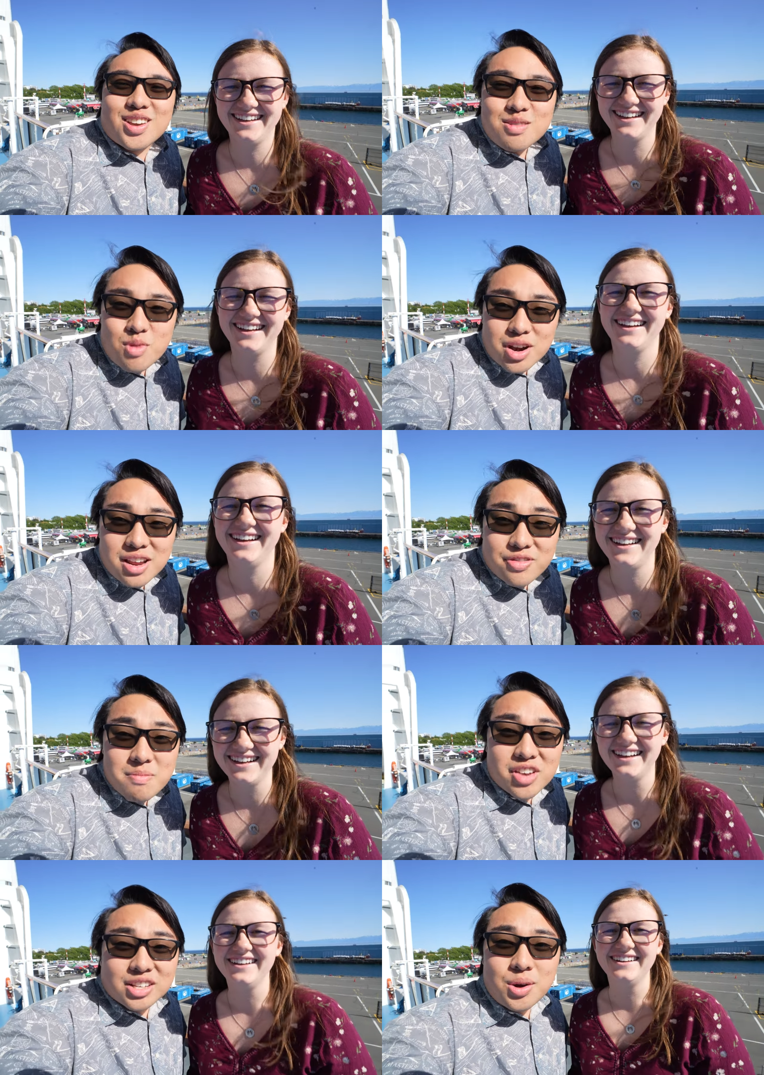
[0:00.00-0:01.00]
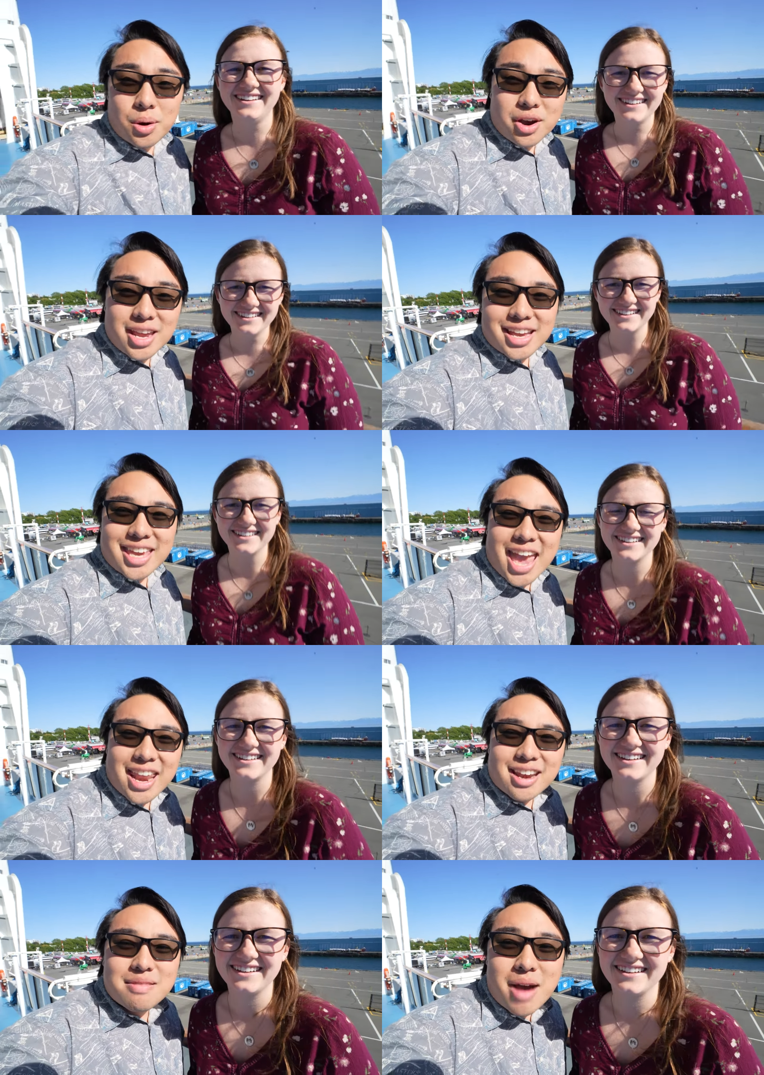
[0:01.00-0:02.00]
Speaker 1: Good morning from Victoria,
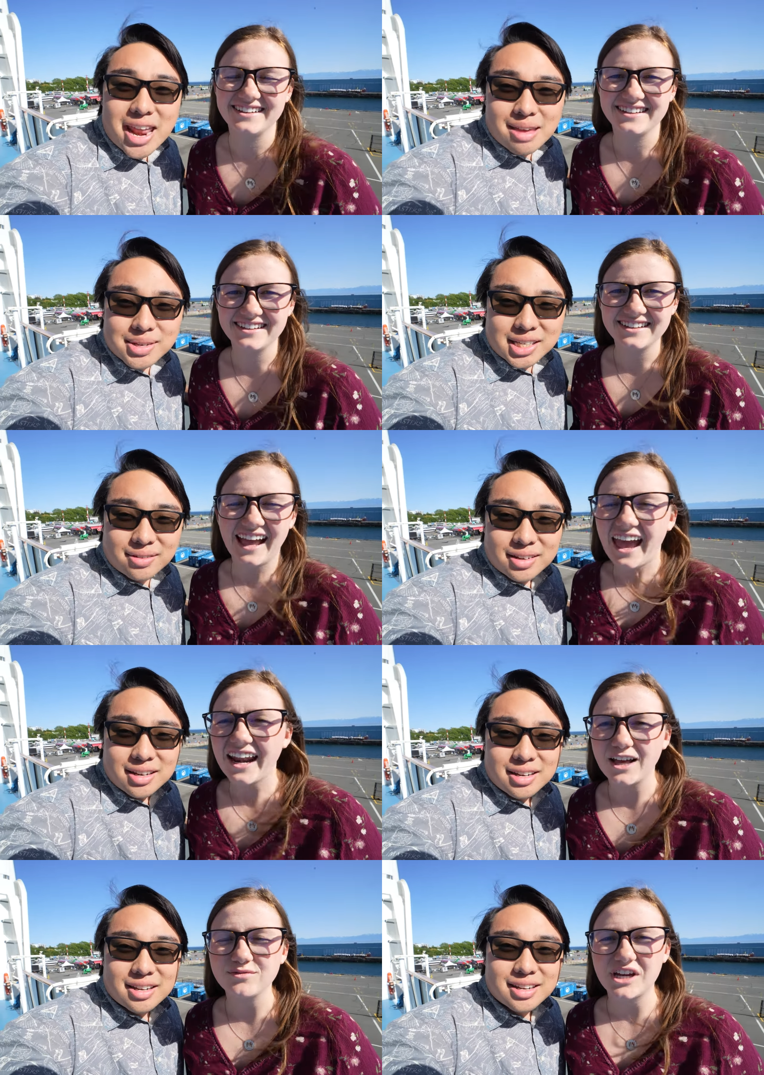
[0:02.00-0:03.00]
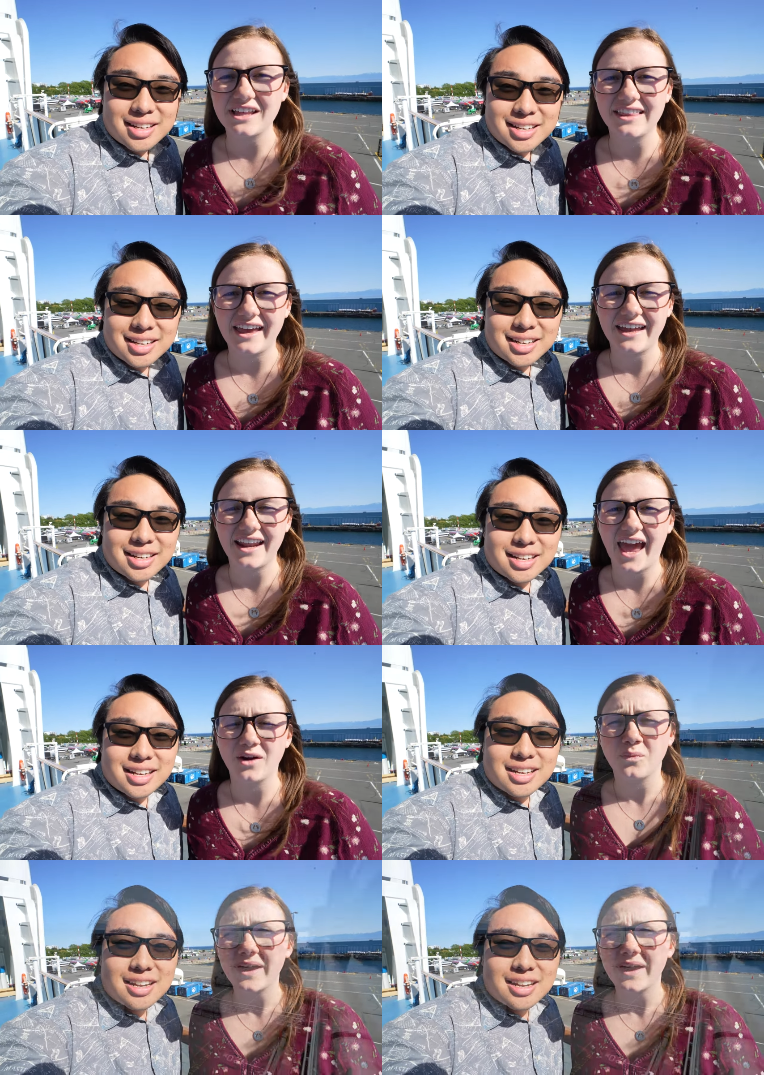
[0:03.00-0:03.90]
Canada. My name is Stephen.
Speaker 2: And I'm Jaylen, and